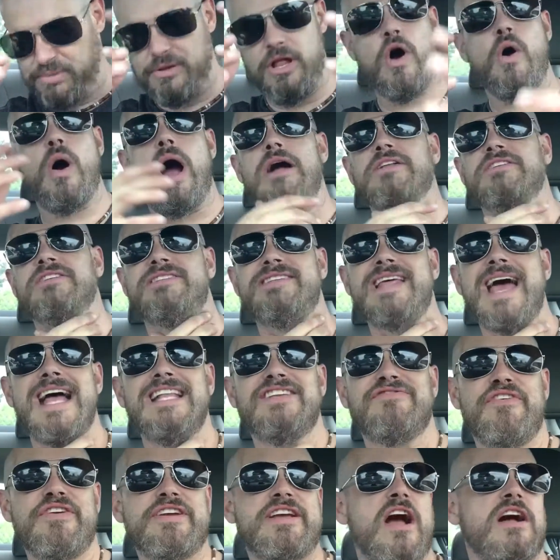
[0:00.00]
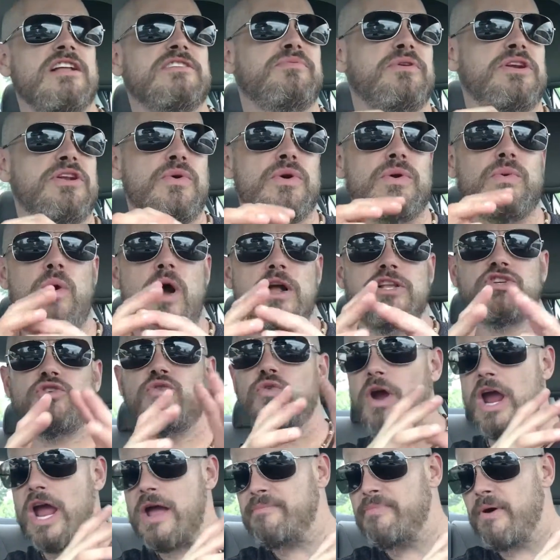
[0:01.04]
the blowouts and dad's freakouts, but he would watch
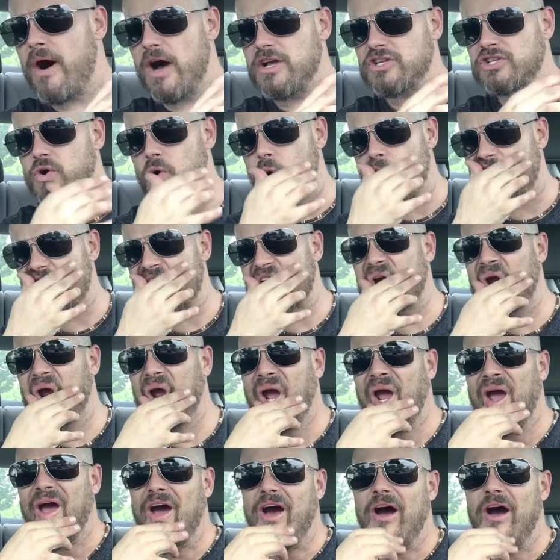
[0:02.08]
Grandpa's Corner